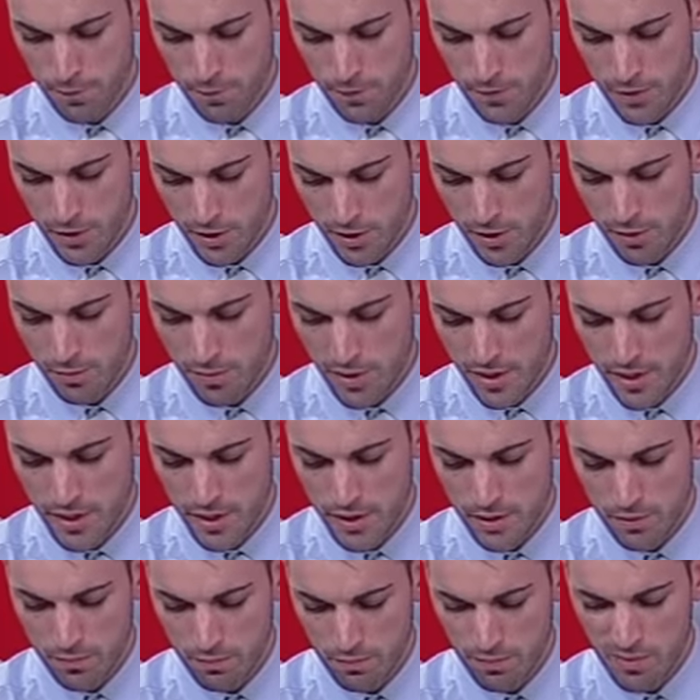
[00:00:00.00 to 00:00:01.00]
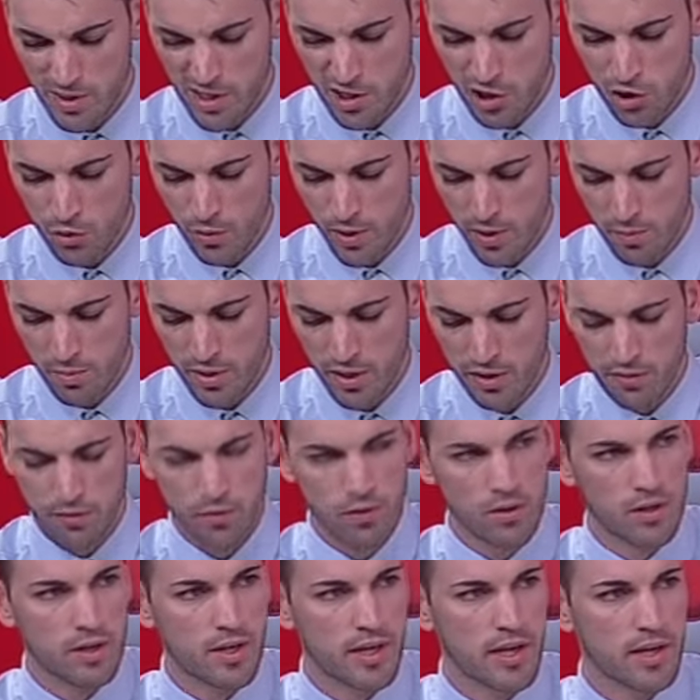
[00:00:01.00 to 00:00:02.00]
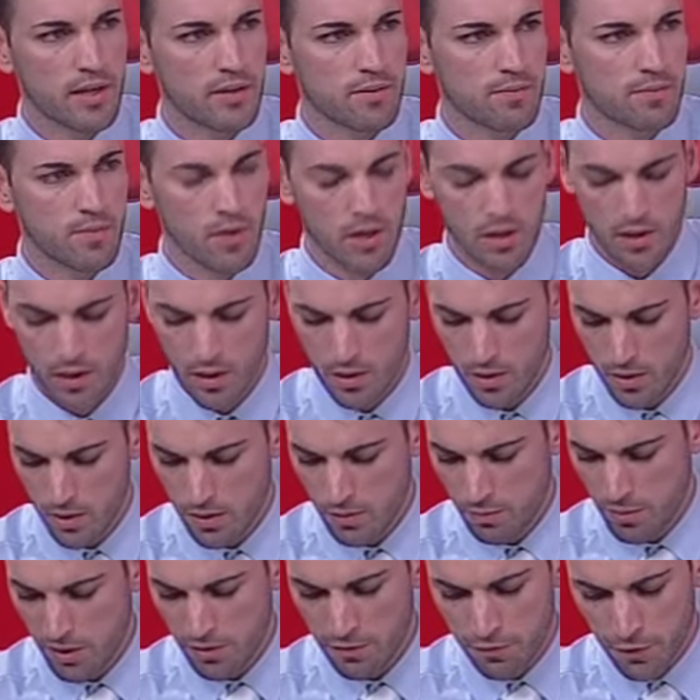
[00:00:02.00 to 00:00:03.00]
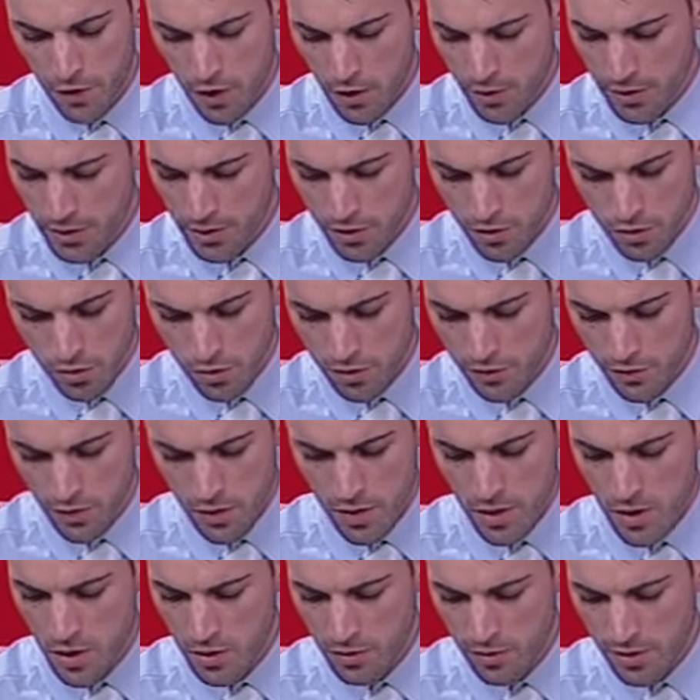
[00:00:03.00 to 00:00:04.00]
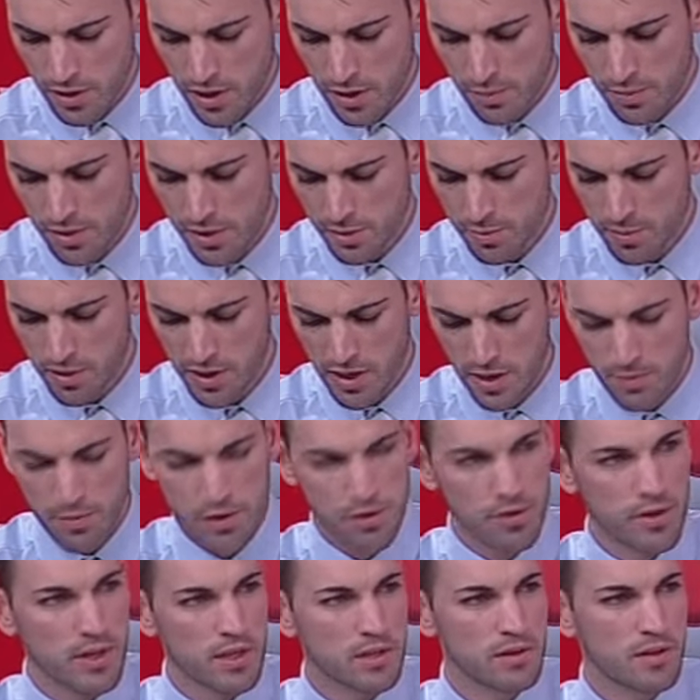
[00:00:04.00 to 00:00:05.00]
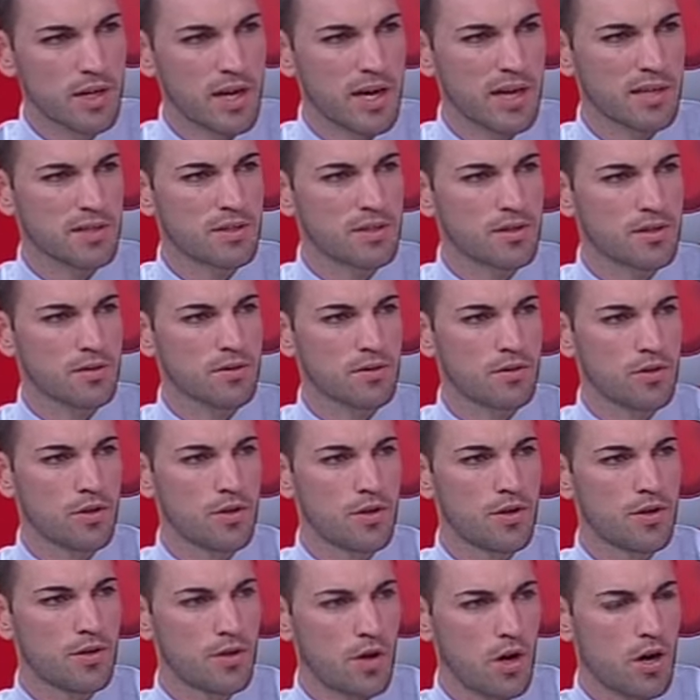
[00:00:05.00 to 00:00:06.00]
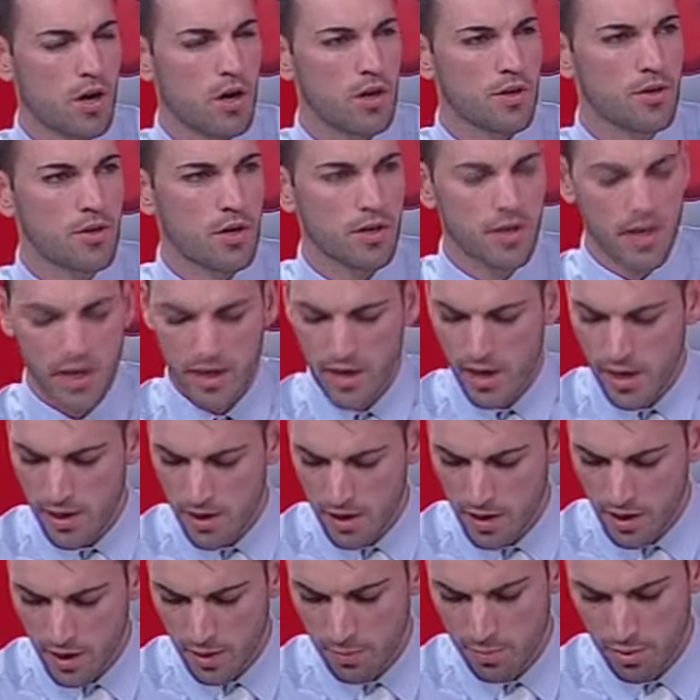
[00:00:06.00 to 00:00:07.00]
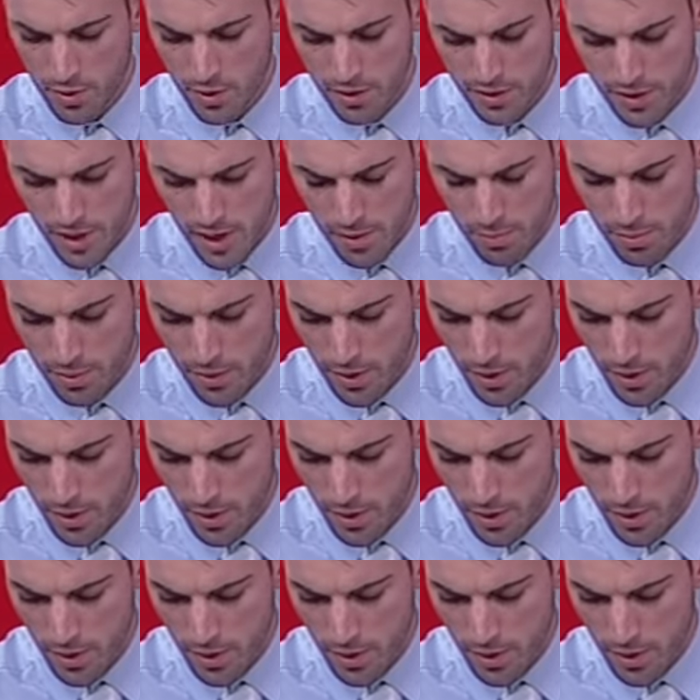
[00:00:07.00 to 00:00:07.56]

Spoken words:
This is my each-way bet for the day. Been following this horse for a long time. He's become a real nice, good, hard-knocking handicapping type.